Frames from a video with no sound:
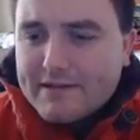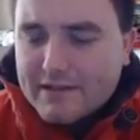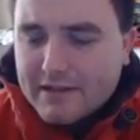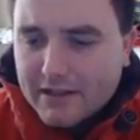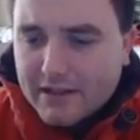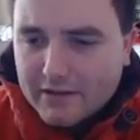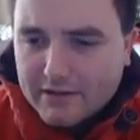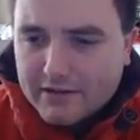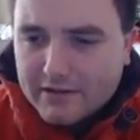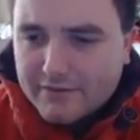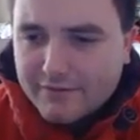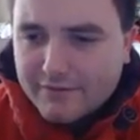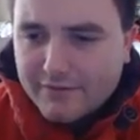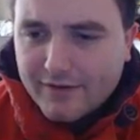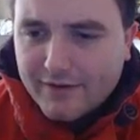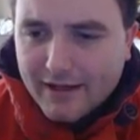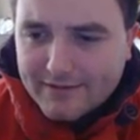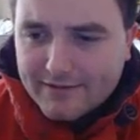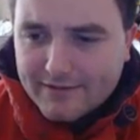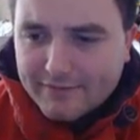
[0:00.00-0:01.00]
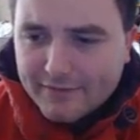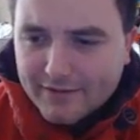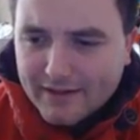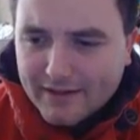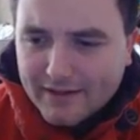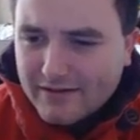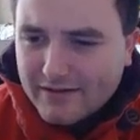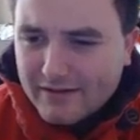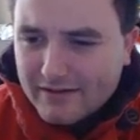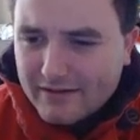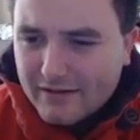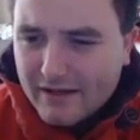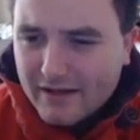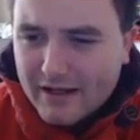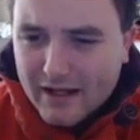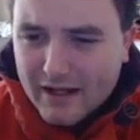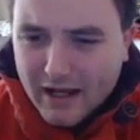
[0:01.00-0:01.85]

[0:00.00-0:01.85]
You know, you've had to think, and then he,